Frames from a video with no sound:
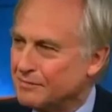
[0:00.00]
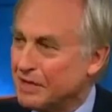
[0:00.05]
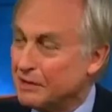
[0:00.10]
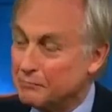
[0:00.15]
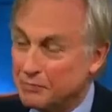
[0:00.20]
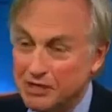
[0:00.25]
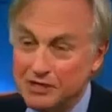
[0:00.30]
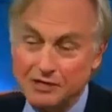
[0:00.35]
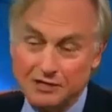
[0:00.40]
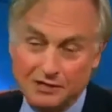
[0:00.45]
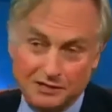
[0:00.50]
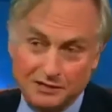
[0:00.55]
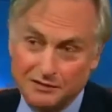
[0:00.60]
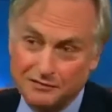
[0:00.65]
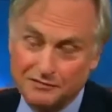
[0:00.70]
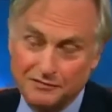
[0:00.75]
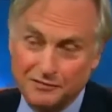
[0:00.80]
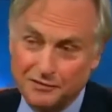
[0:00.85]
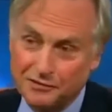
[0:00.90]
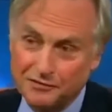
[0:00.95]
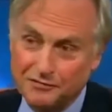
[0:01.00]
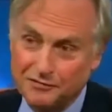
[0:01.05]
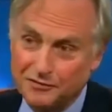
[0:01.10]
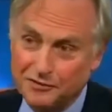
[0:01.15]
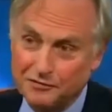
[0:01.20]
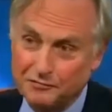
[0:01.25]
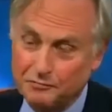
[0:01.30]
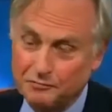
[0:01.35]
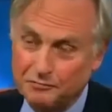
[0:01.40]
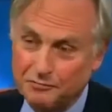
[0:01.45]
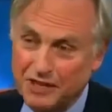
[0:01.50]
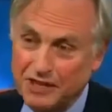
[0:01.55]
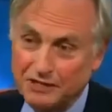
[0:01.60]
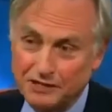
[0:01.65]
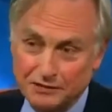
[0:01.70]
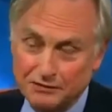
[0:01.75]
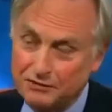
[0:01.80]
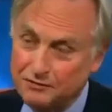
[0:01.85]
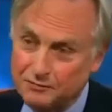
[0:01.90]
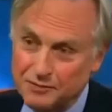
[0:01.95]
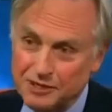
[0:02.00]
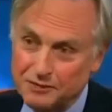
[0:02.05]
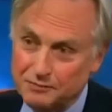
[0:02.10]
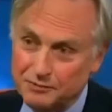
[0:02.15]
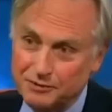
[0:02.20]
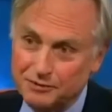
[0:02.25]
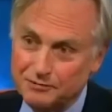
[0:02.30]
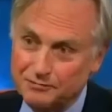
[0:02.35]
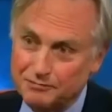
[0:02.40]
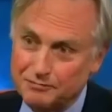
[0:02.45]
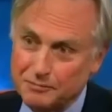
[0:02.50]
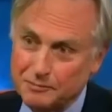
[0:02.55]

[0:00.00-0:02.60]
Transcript: opinion of, of, of ignorant people.